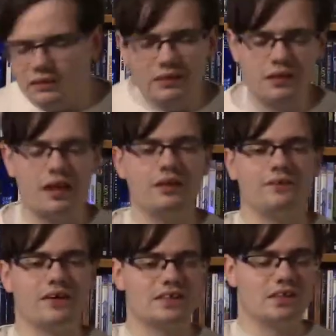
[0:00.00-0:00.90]

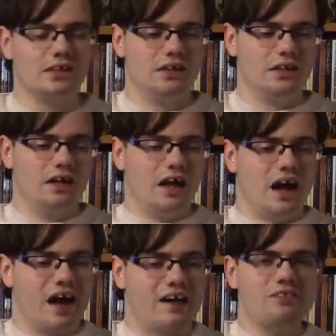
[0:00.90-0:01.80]
Anyways,
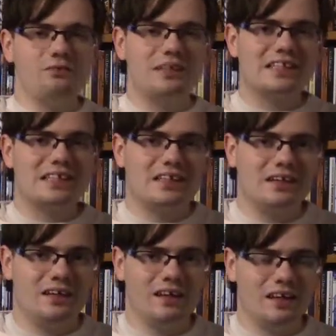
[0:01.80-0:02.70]
I've been
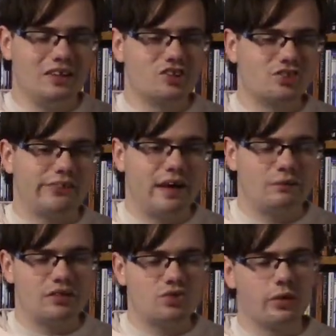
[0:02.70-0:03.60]
seeing
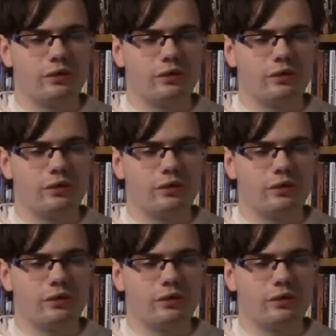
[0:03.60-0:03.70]
Instagram and Twitter